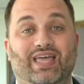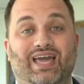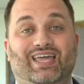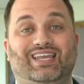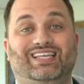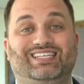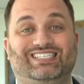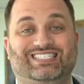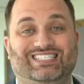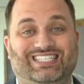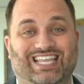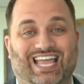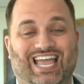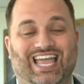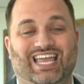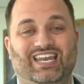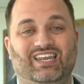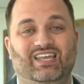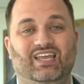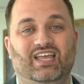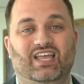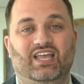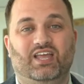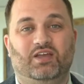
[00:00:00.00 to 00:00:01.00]
that is
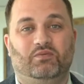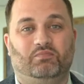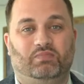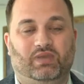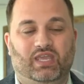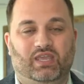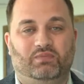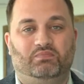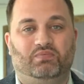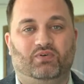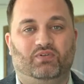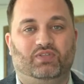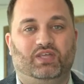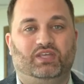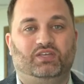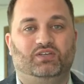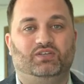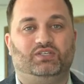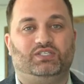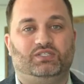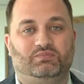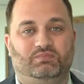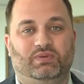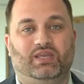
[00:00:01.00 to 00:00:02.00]
10 people that
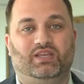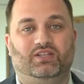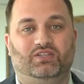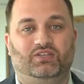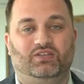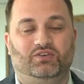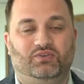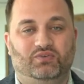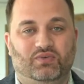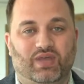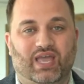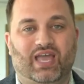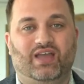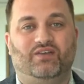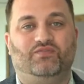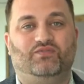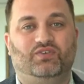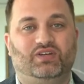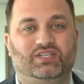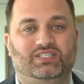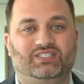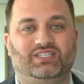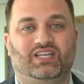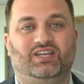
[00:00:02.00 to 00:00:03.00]
you speak to
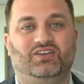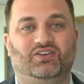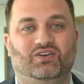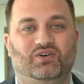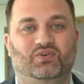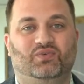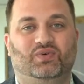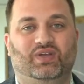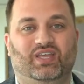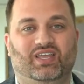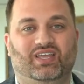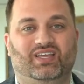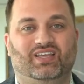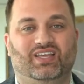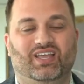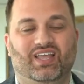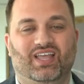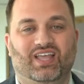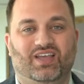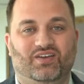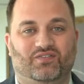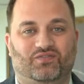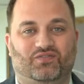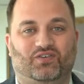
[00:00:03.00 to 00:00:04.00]
every single week
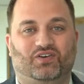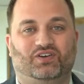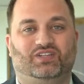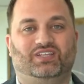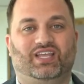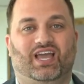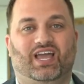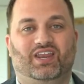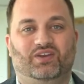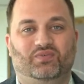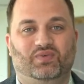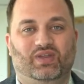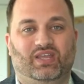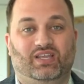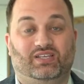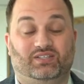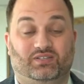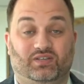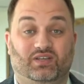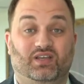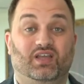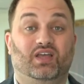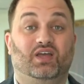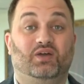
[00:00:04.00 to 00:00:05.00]
for 10
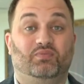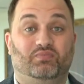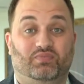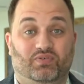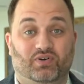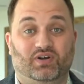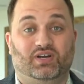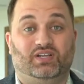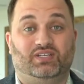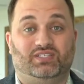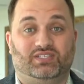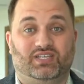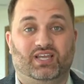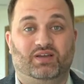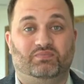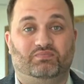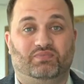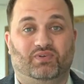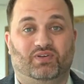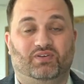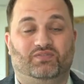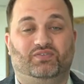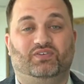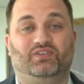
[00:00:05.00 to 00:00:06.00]
weeks. Pretty
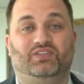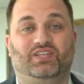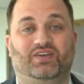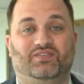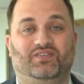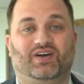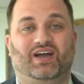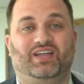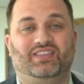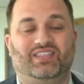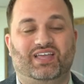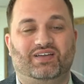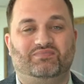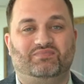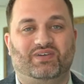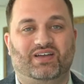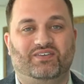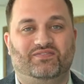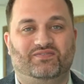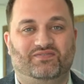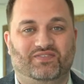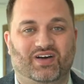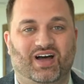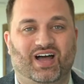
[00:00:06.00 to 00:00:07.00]
simple. If you divide that
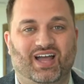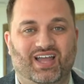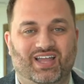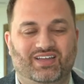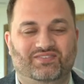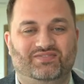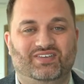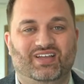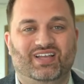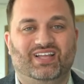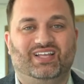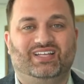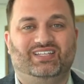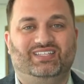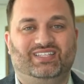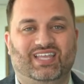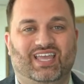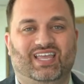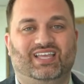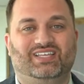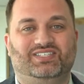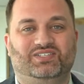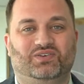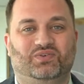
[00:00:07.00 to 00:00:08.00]
by 5
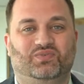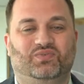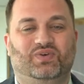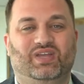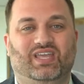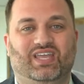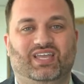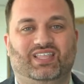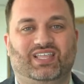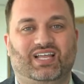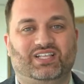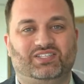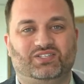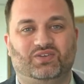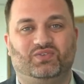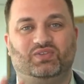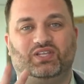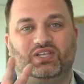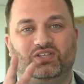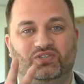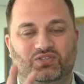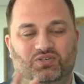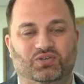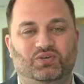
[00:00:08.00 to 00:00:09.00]
days a week, that's
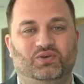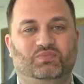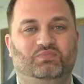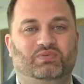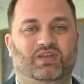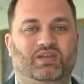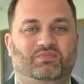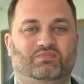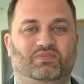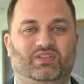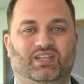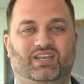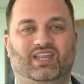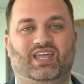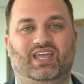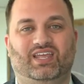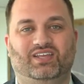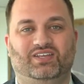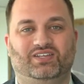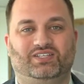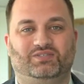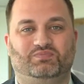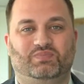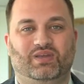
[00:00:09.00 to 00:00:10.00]
only 2 people a
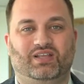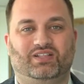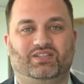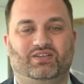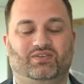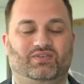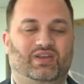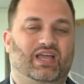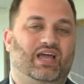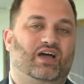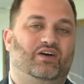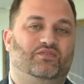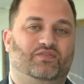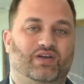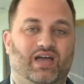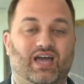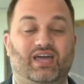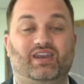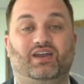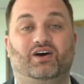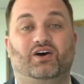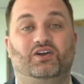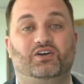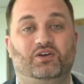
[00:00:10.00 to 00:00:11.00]
day you speak to. Now, if I
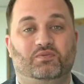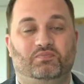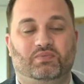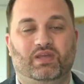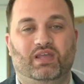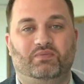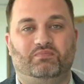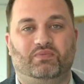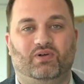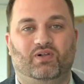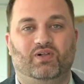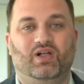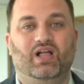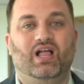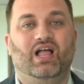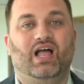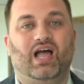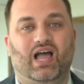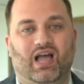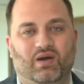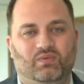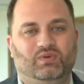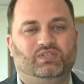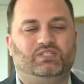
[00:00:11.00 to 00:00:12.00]
had 100 people,
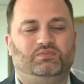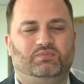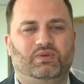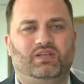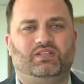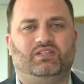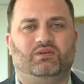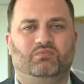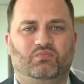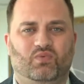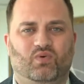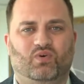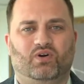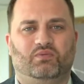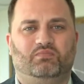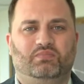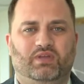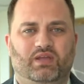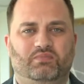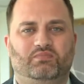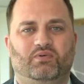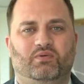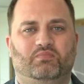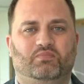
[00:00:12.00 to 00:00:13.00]
I would speak to more
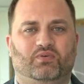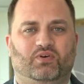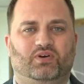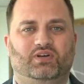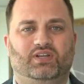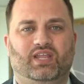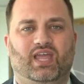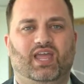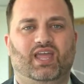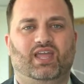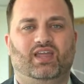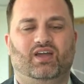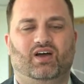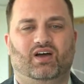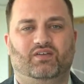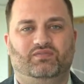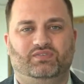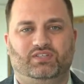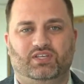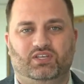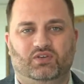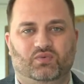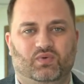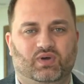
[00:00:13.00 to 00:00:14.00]
people per day.
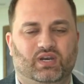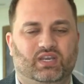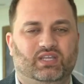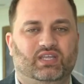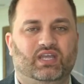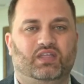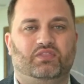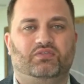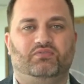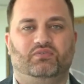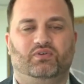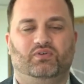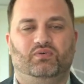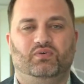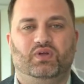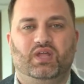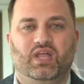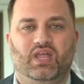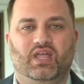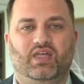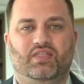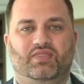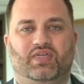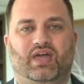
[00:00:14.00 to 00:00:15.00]
Obviously, you want to get through
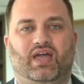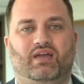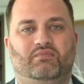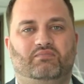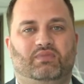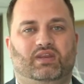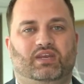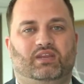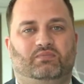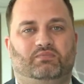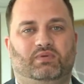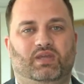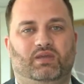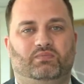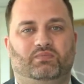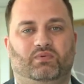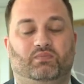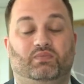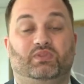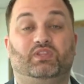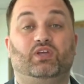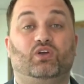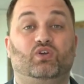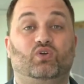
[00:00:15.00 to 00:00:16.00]
that many people.
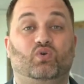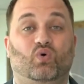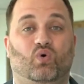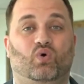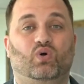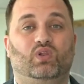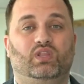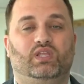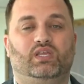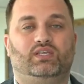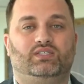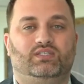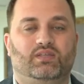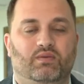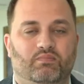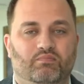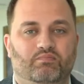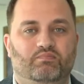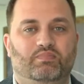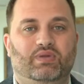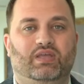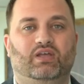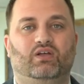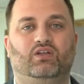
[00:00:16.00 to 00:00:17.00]
But the goal is to
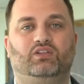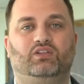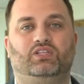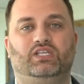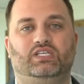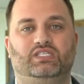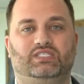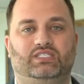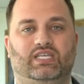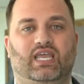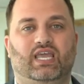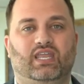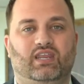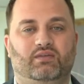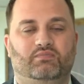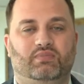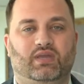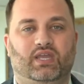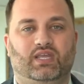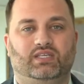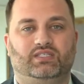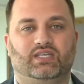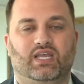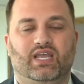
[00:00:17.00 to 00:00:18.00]
build this
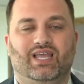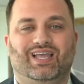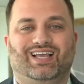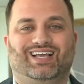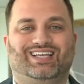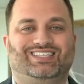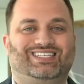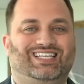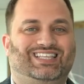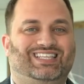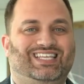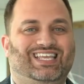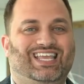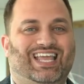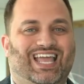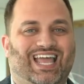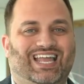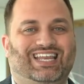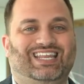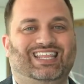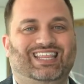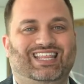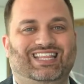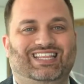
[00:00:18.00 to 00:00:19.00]
database, because at the
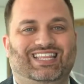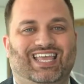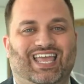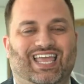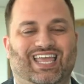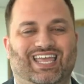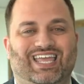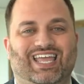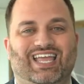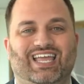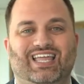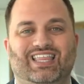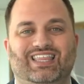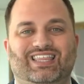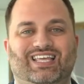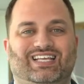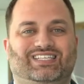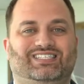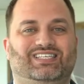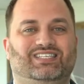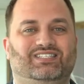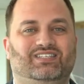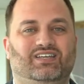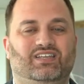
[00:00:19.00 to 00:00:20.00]
end of the day,
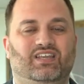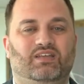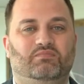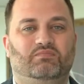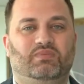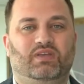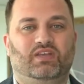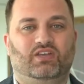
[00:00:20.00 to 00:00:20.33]
this is going to be